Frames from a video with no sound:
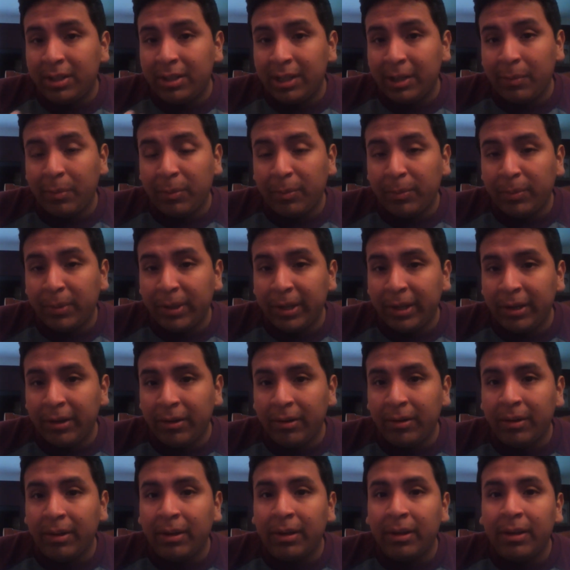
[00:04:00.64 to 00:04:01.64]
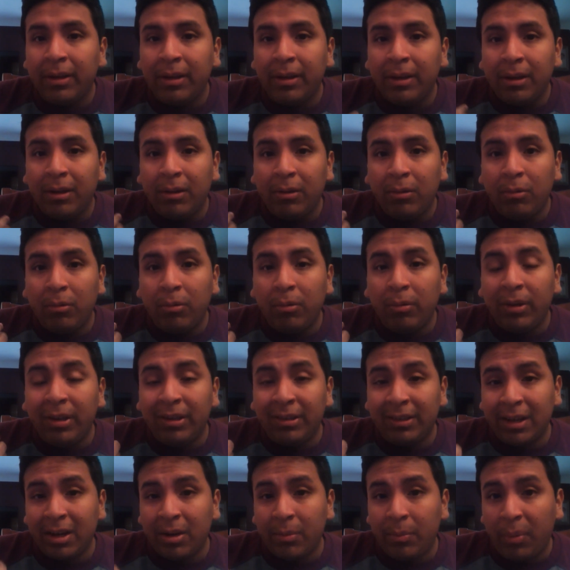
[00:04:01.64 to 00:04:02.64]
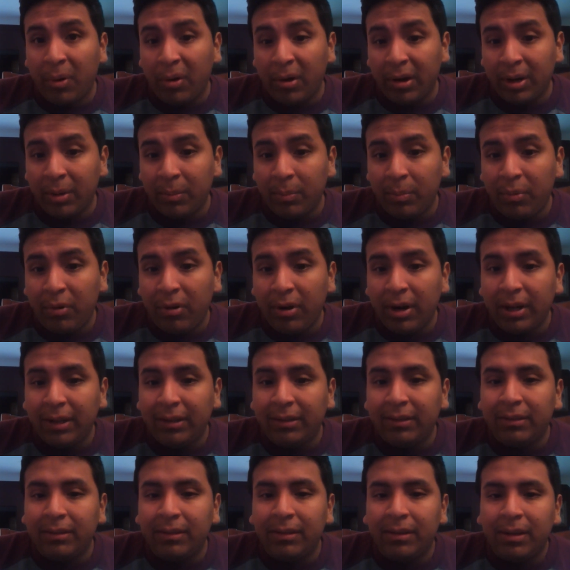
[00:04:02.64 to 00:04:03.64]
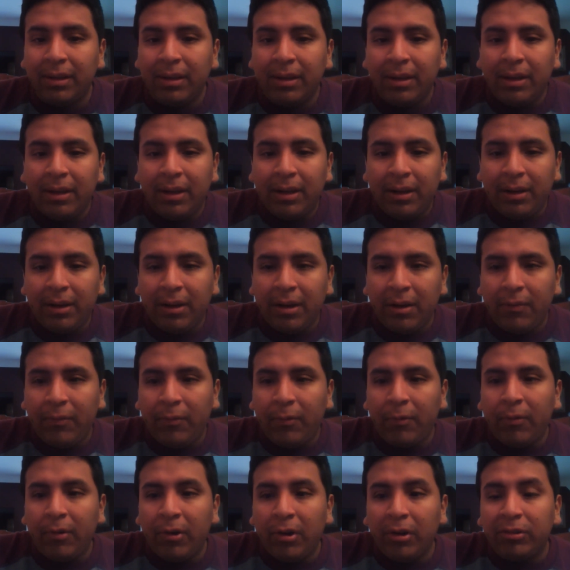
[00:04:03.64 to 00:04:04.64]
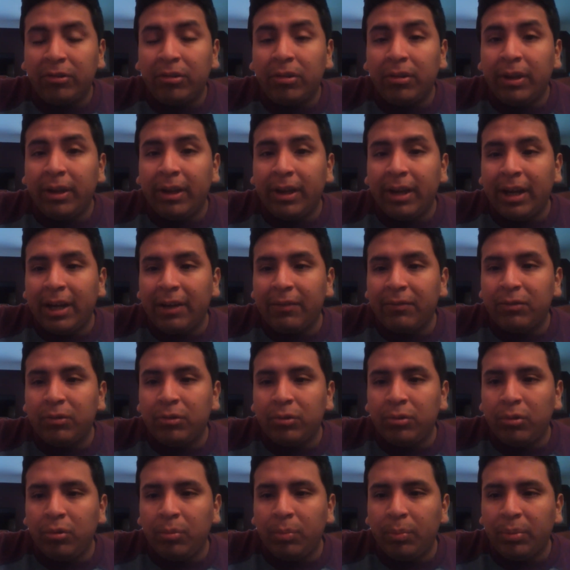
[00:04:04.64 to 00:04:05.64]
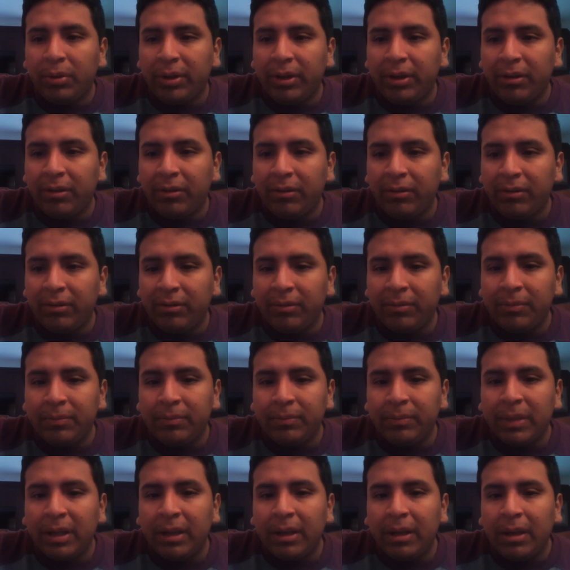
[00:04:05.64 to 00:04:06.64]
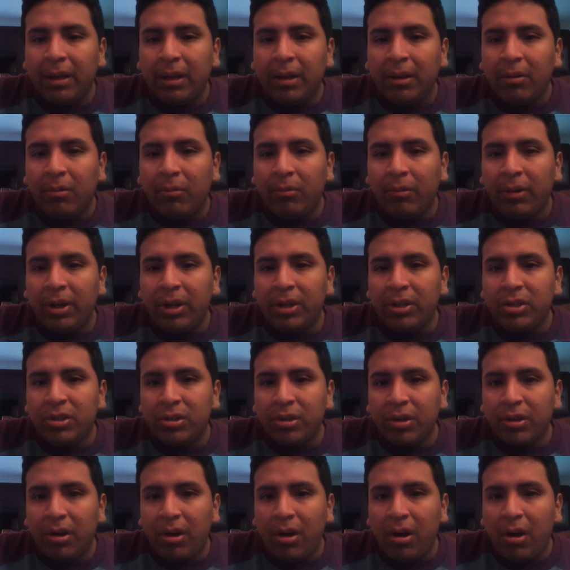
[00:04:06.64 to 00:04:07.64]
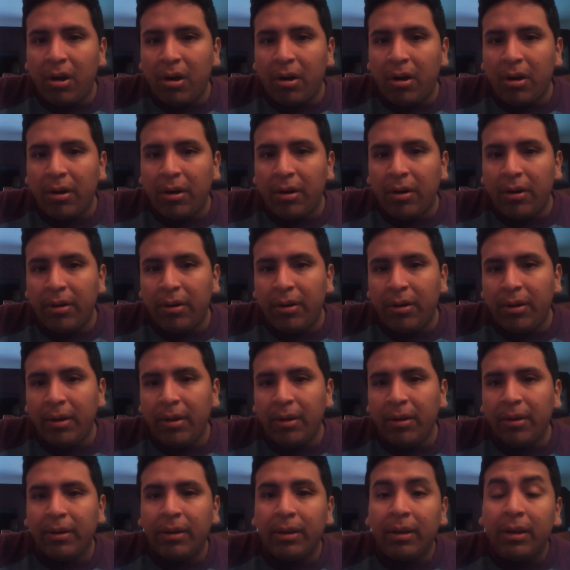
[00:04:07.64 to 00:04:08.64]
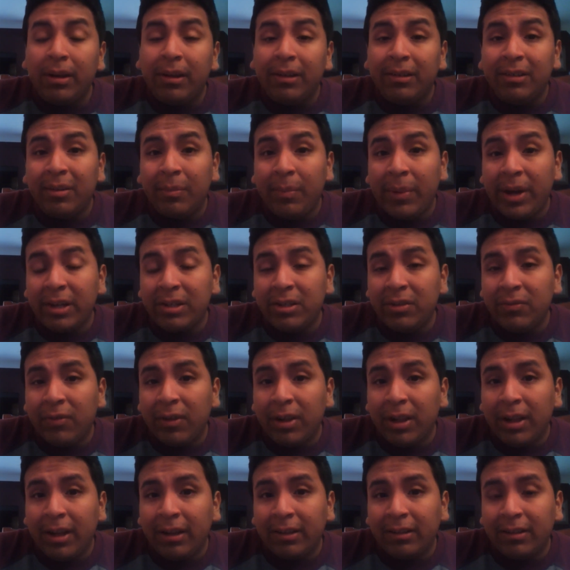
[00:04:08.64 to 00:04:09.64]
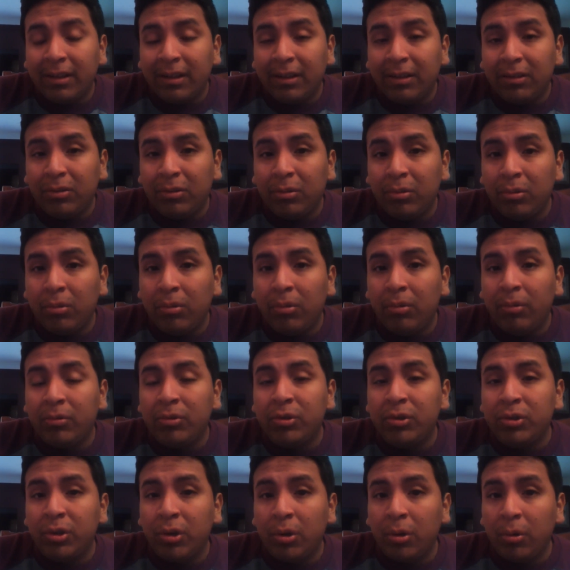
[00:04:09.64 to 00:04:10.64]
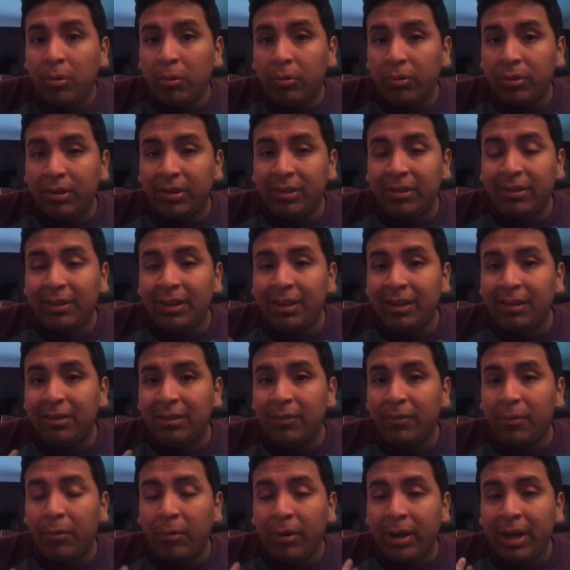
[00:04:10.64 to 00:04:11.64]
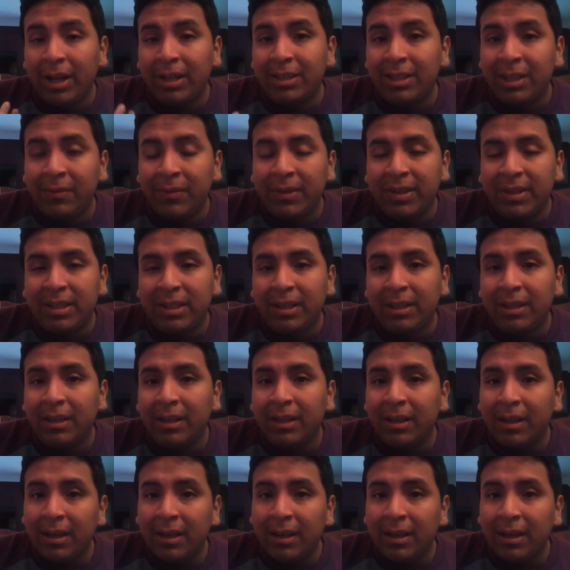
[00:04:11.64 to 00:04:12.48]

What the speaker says: depth player who is at a bargain price. Now for Russell Lake, I have 2 players, which are Sebastian Velasquez, who showed stints of creativity